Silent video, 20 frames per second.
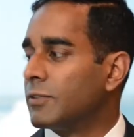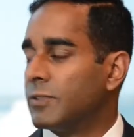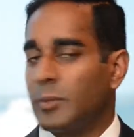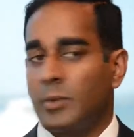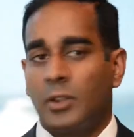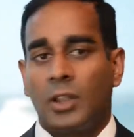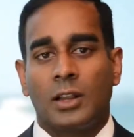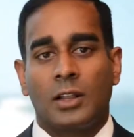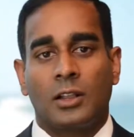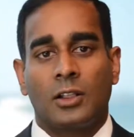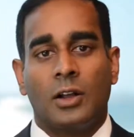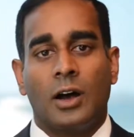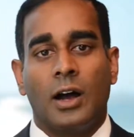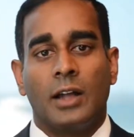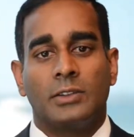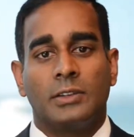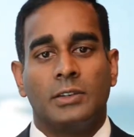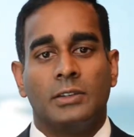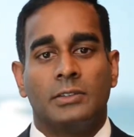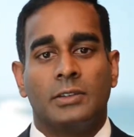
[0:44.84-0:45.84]
from a lot of
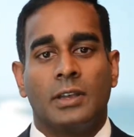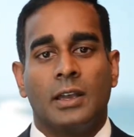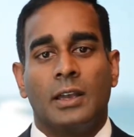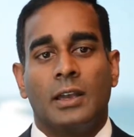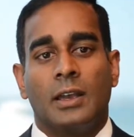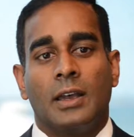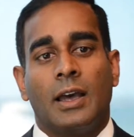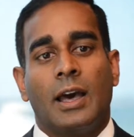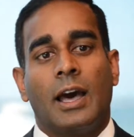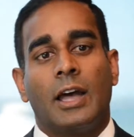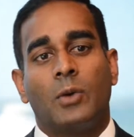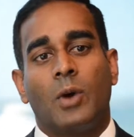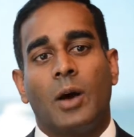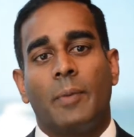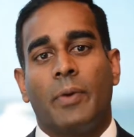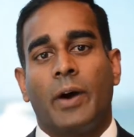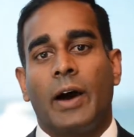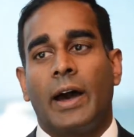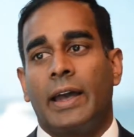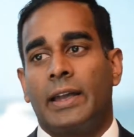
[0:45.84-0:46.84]
clients is, how do I
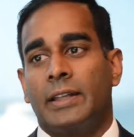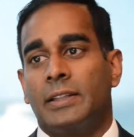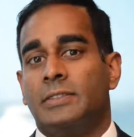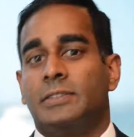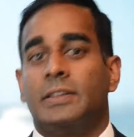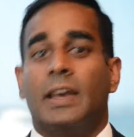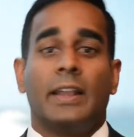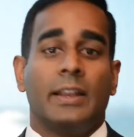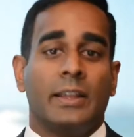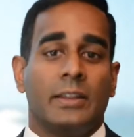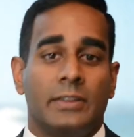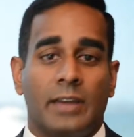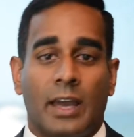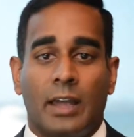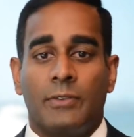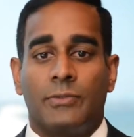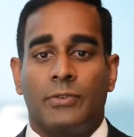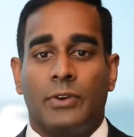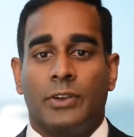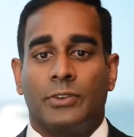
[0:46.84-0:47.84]
buy 10 in
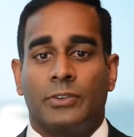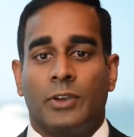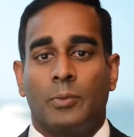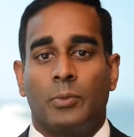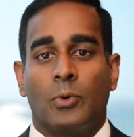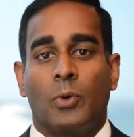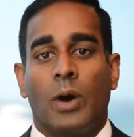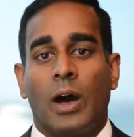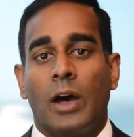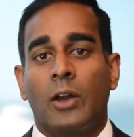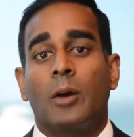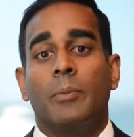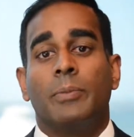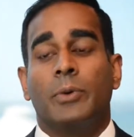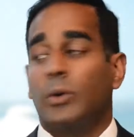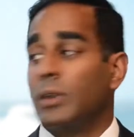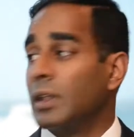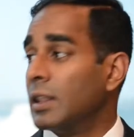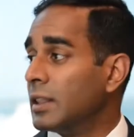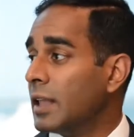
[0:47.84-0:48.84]
10, for example, or how do I
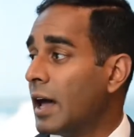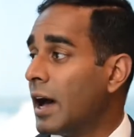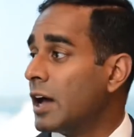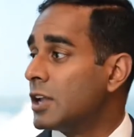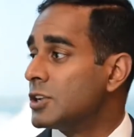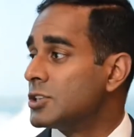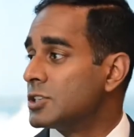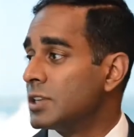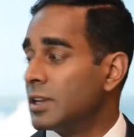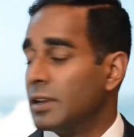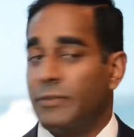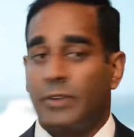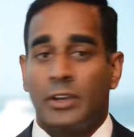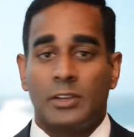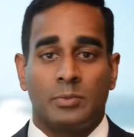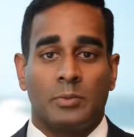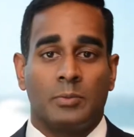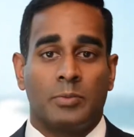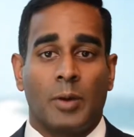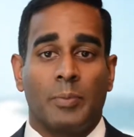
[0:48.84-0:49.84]
build a large
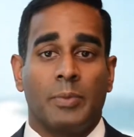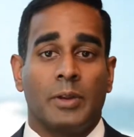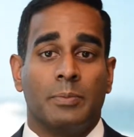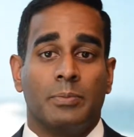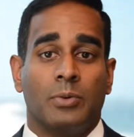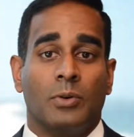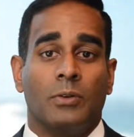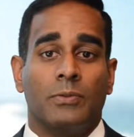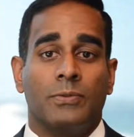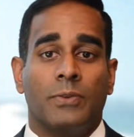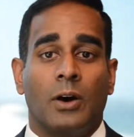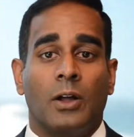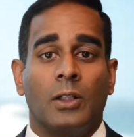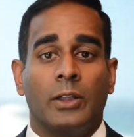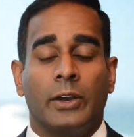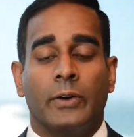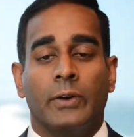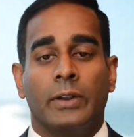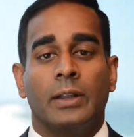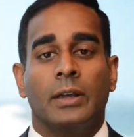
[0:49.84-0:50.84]
investment property
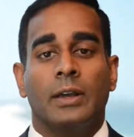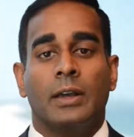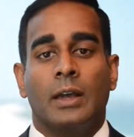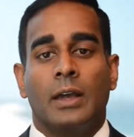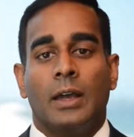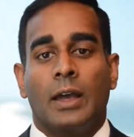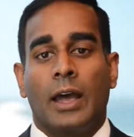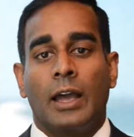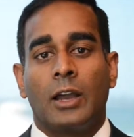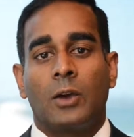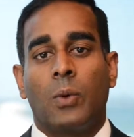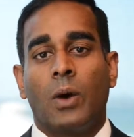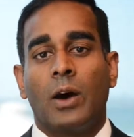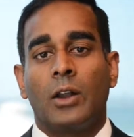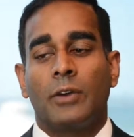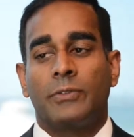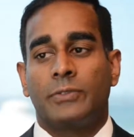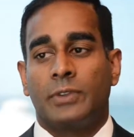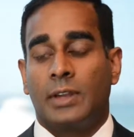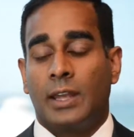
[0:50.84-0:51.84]
portfolio? And quite
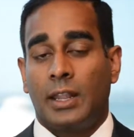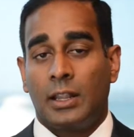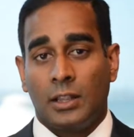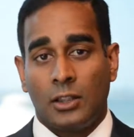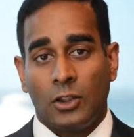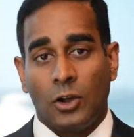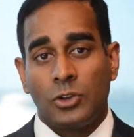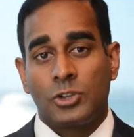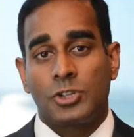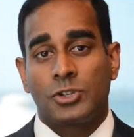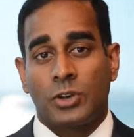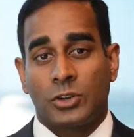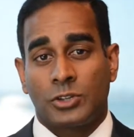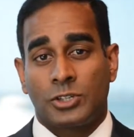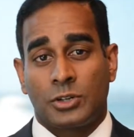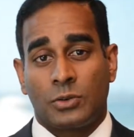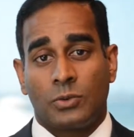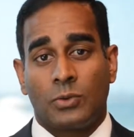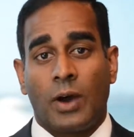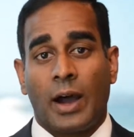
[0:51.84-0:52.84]
often getting the loan
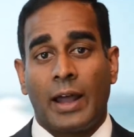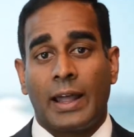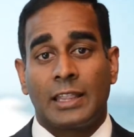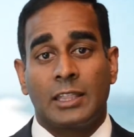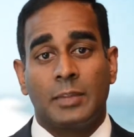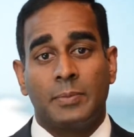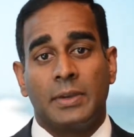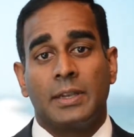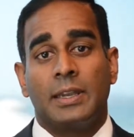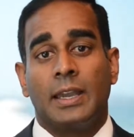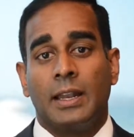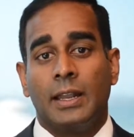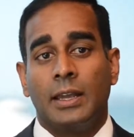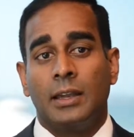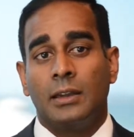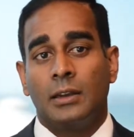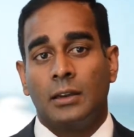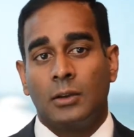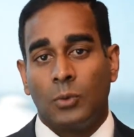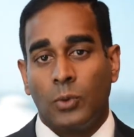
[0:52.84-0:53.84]
structure right at the
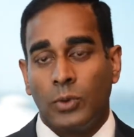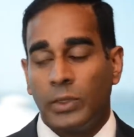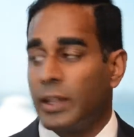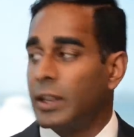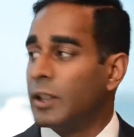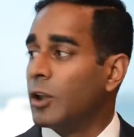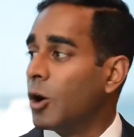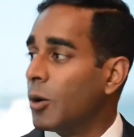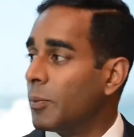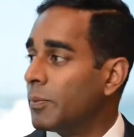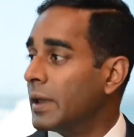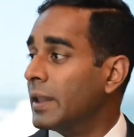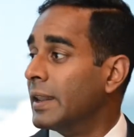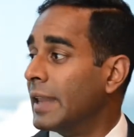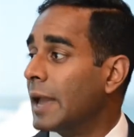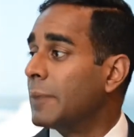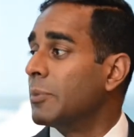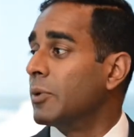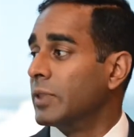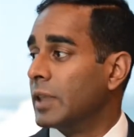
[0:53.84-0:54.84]
beginning will then help
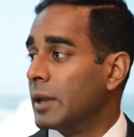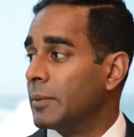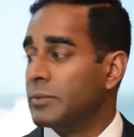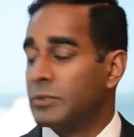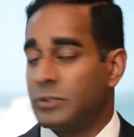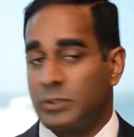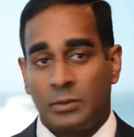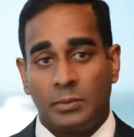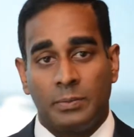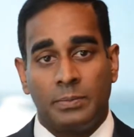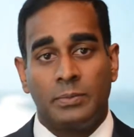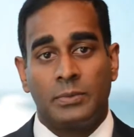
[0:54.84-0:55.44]
enable them to